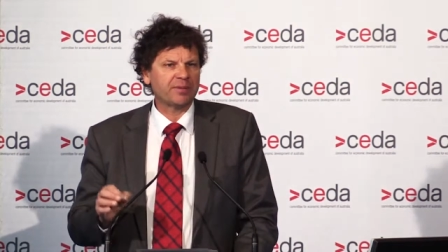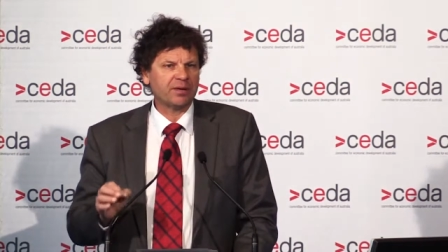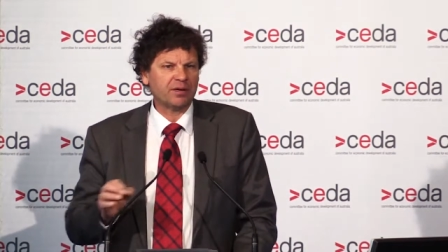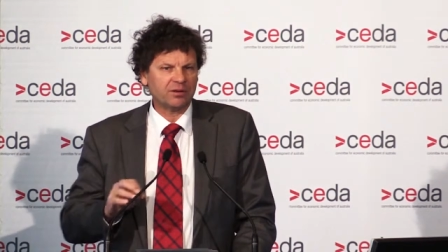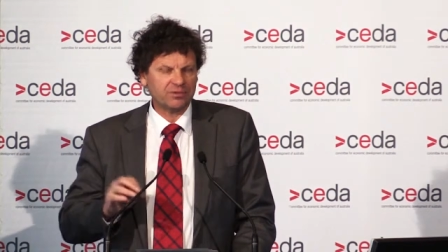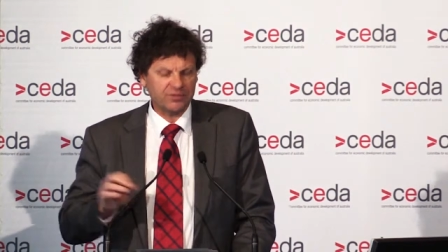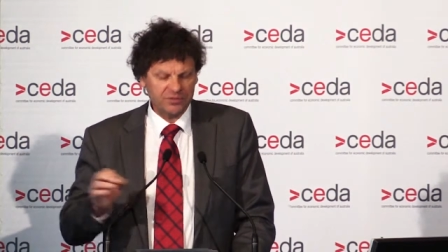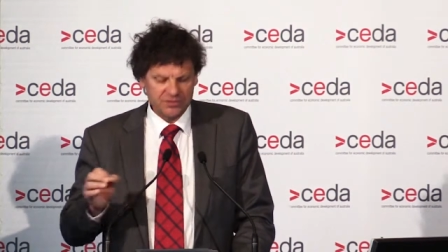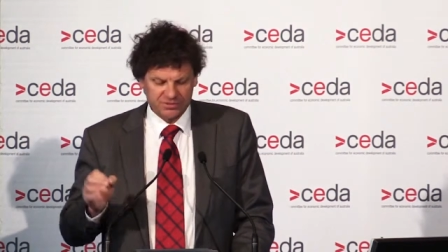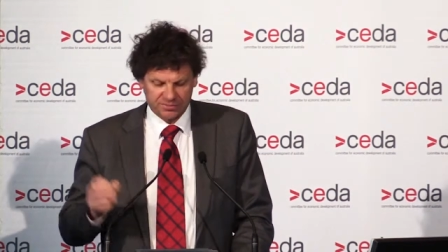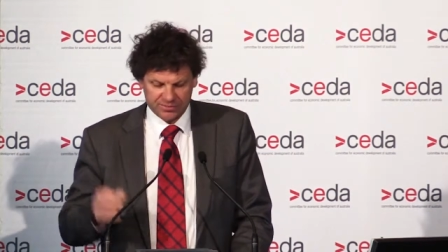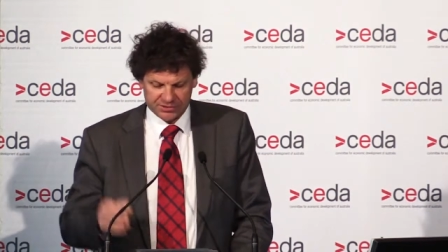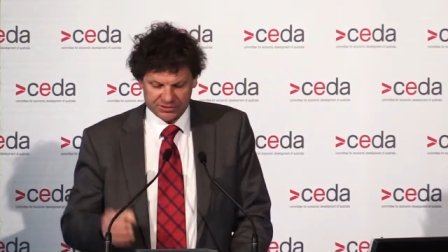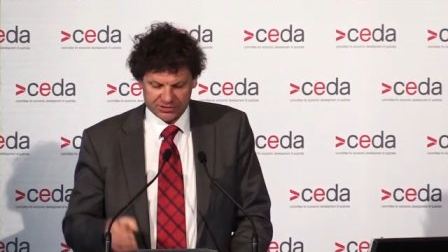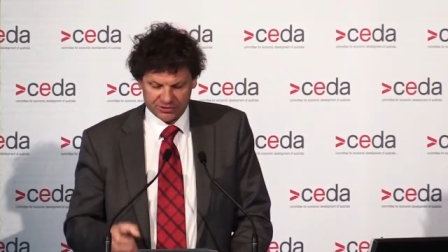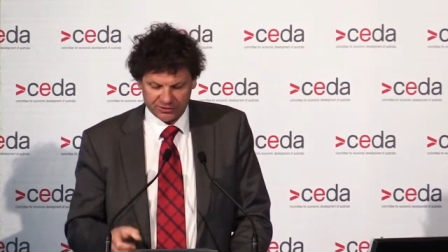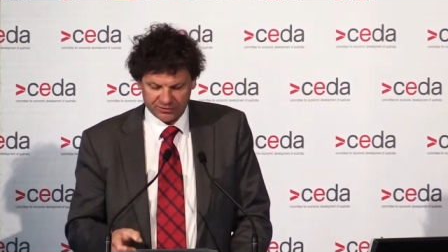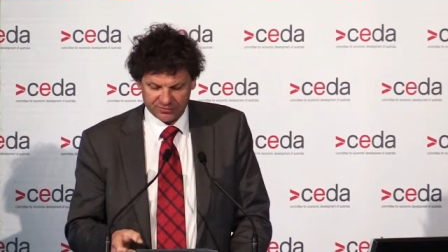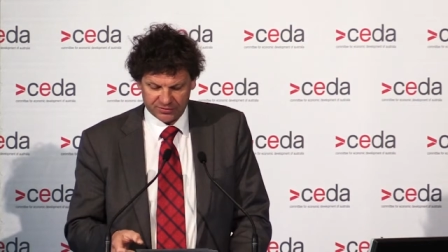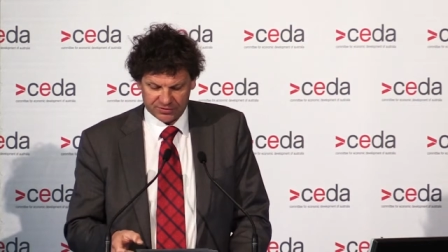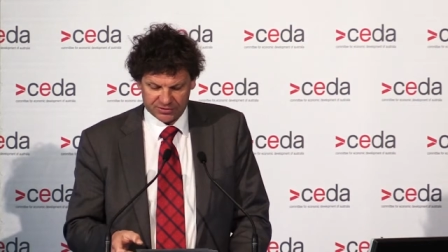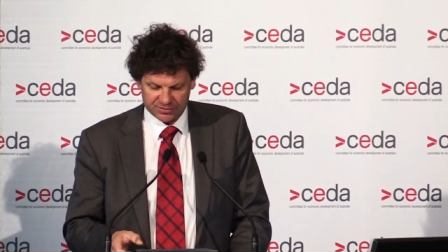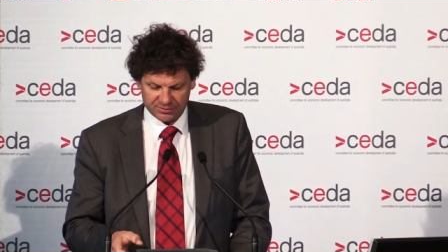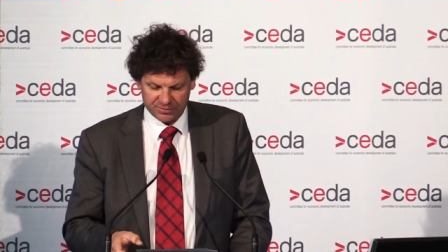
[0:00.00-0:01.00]
and I'll use
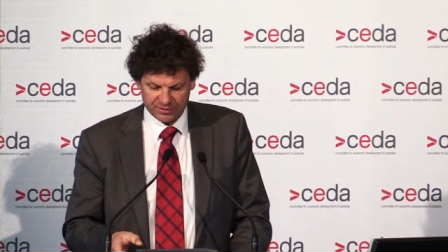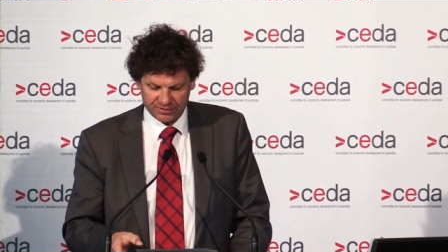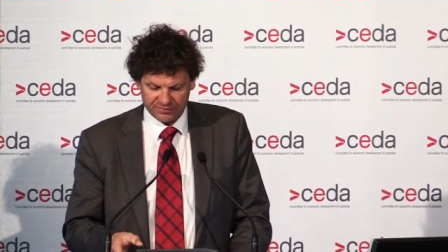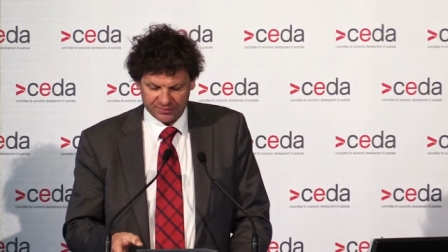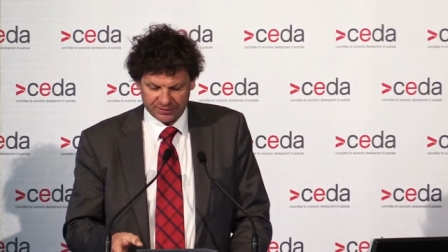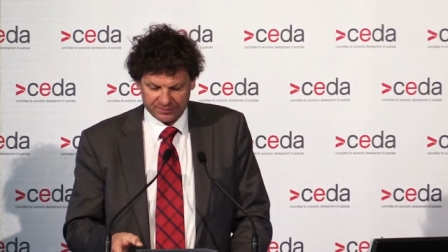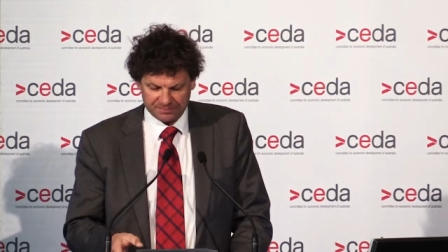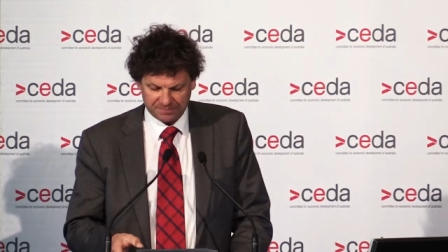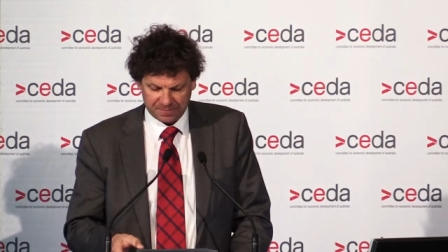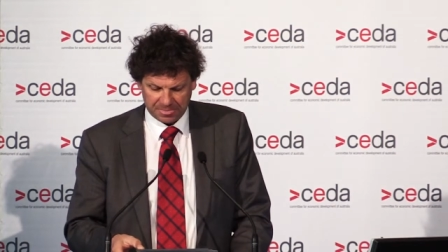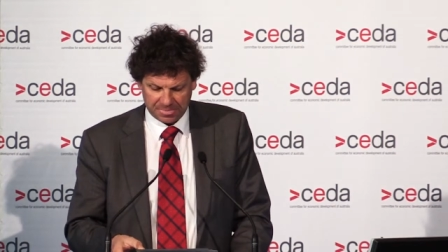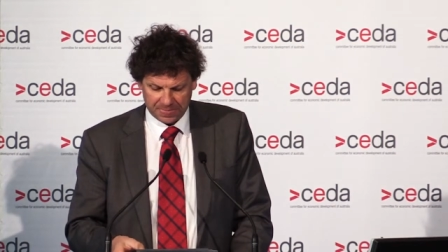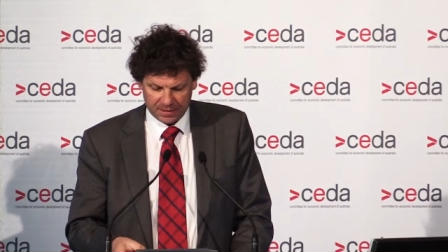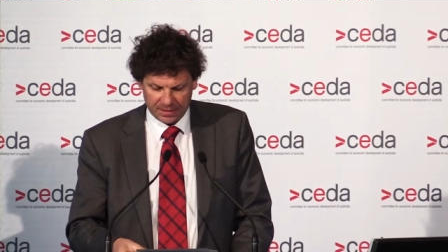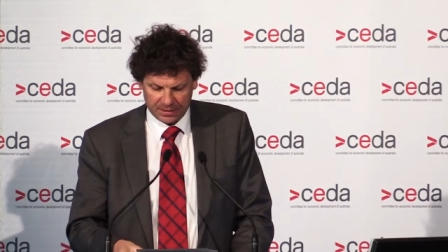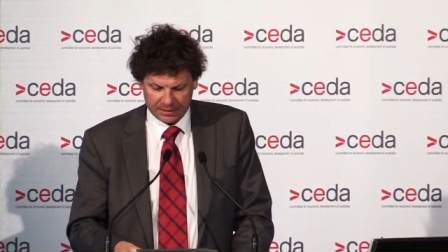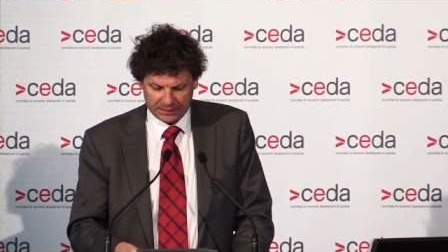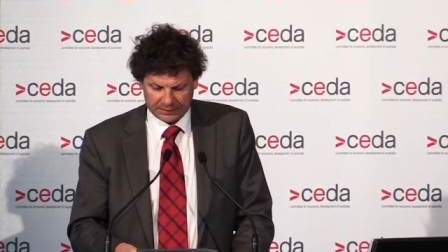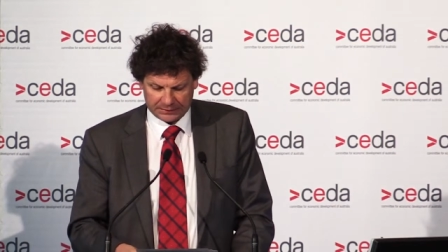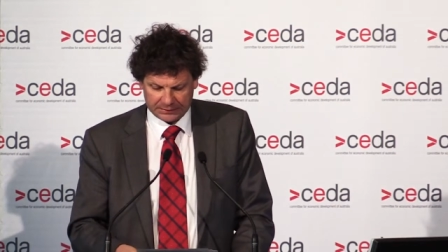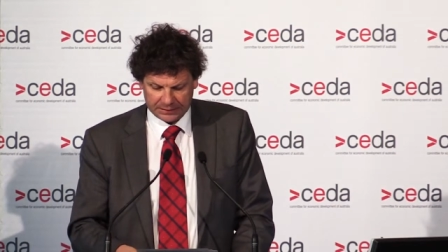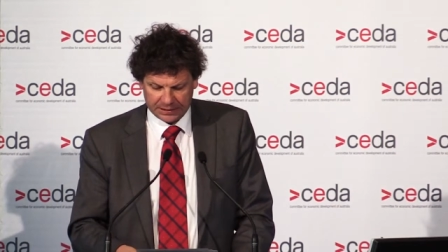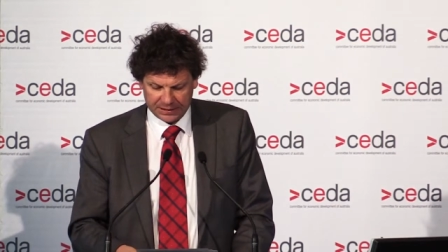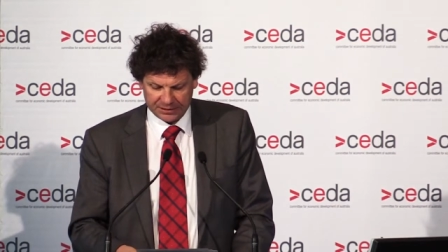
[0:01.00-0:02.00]
myself as a bit of
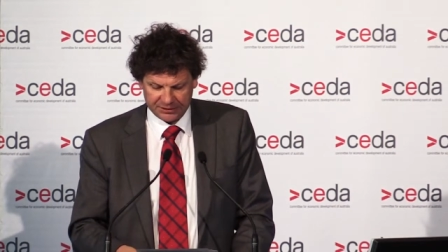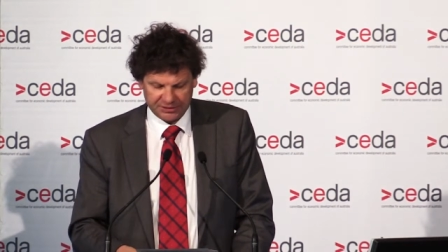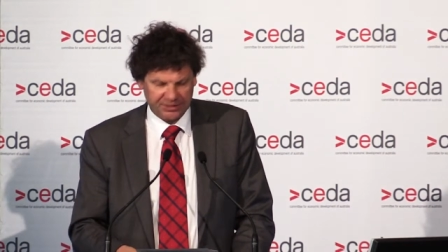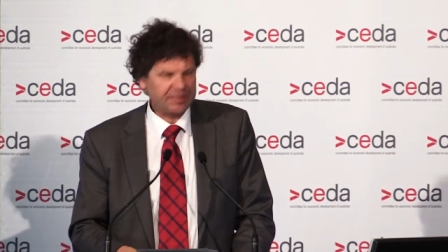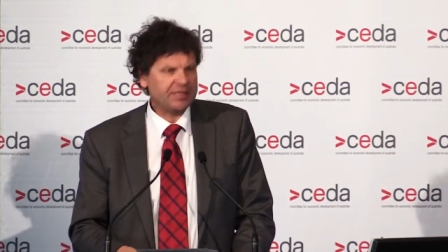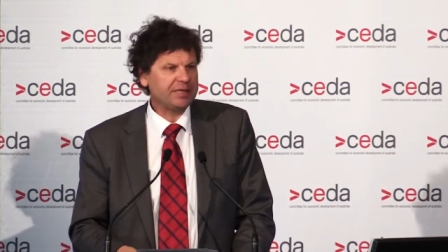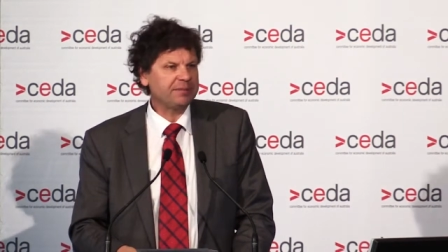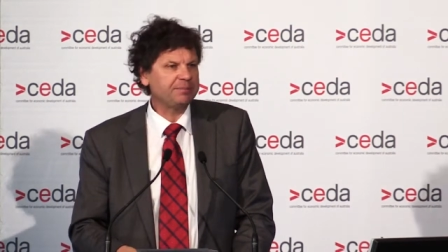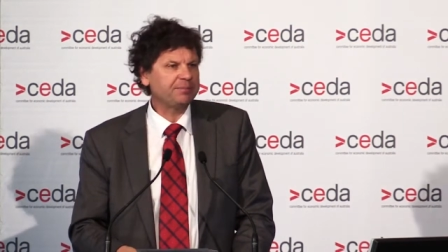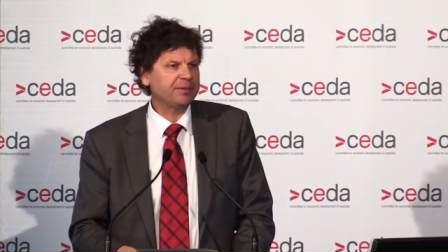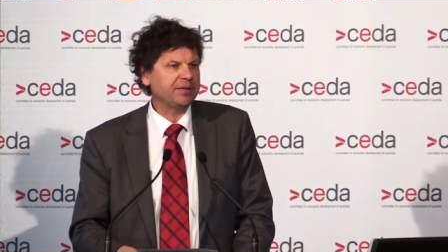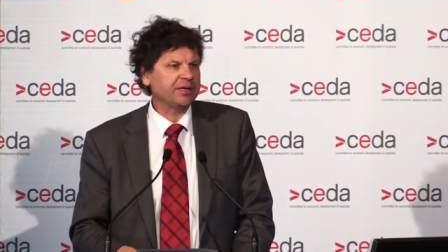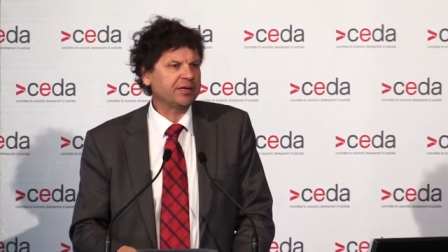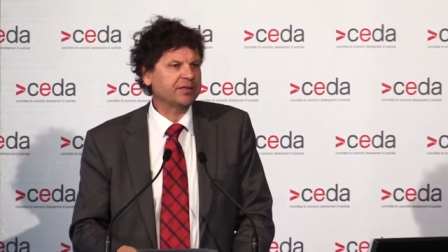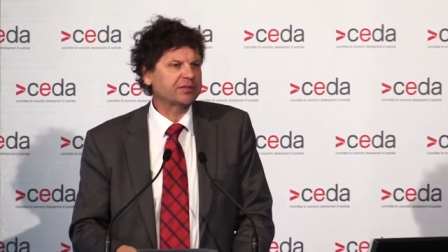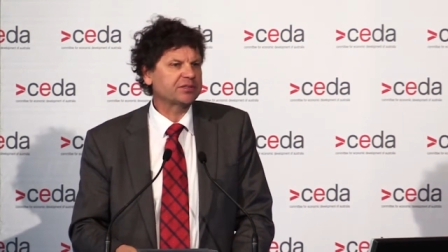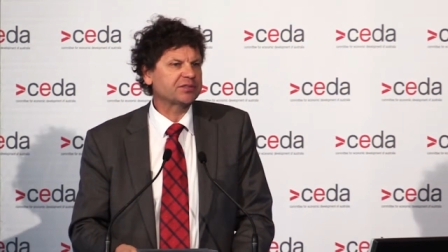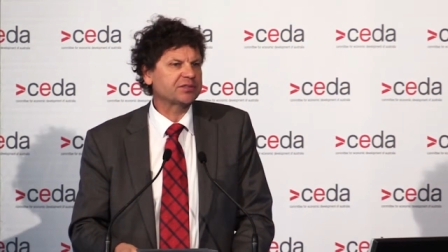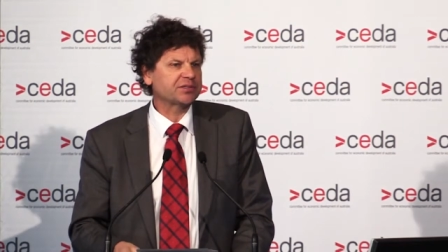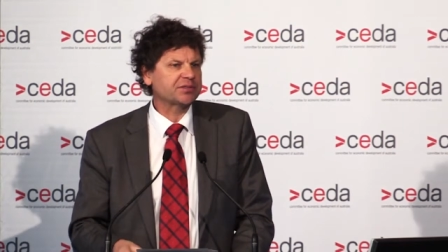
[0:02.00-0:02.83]
a guinea pig